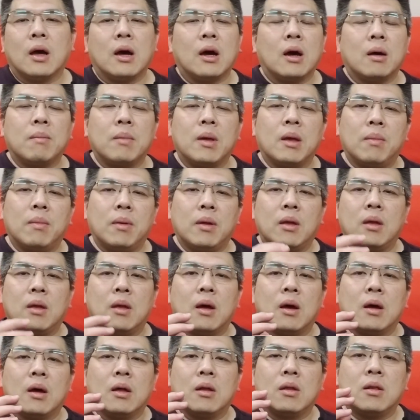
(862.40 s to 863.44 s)
Maybe
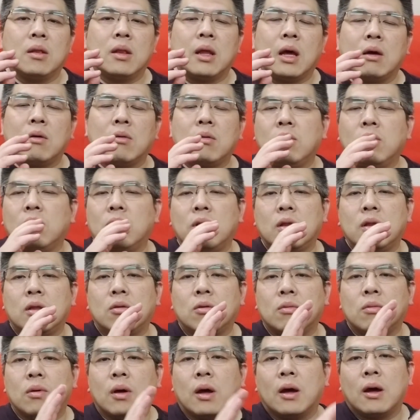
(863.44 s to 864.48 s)
now you need
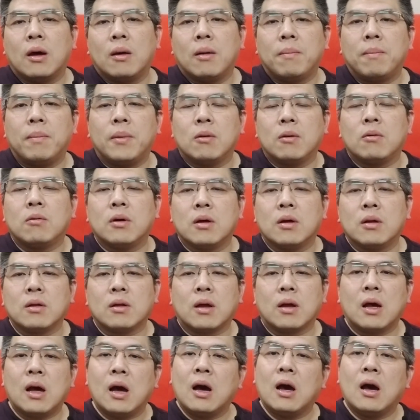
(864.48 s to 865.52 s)
to build a
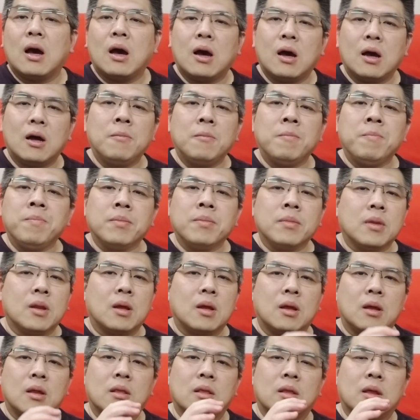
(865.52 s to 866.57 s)
car,
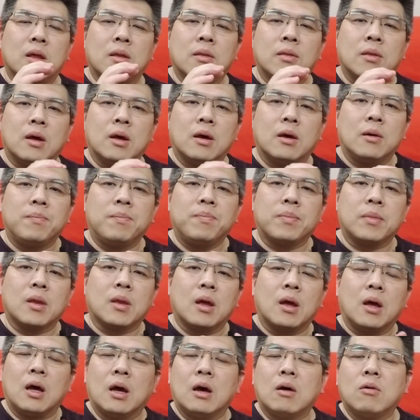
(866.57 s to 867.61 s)
and then a
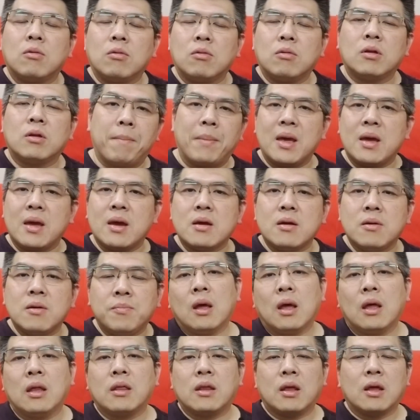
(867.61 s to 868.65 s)
house there,
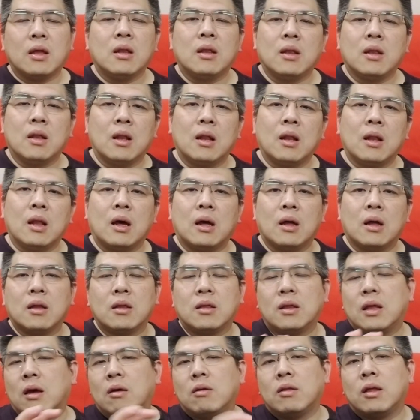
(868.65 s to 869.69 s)
and then
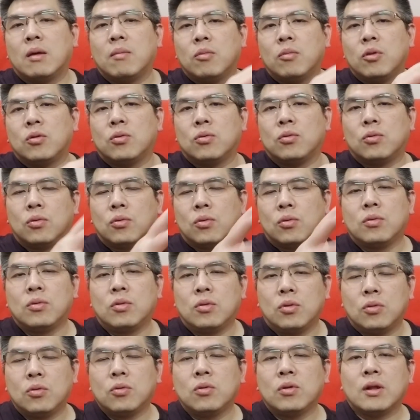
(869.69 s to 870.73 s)
tell them to
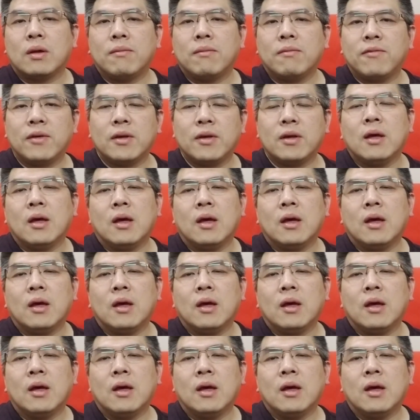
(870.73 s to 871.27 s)
do something.